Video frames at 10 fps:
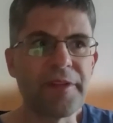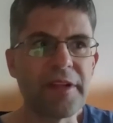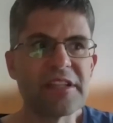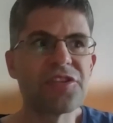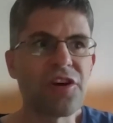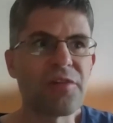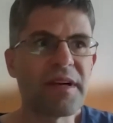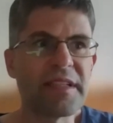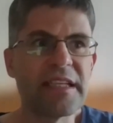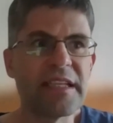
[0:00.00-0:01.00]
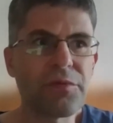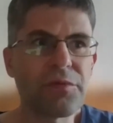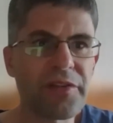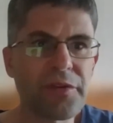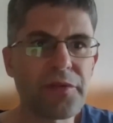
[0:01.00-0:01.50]
In Germany, there
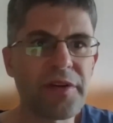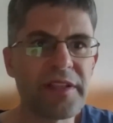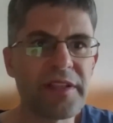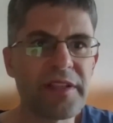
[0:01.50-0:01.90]
was already the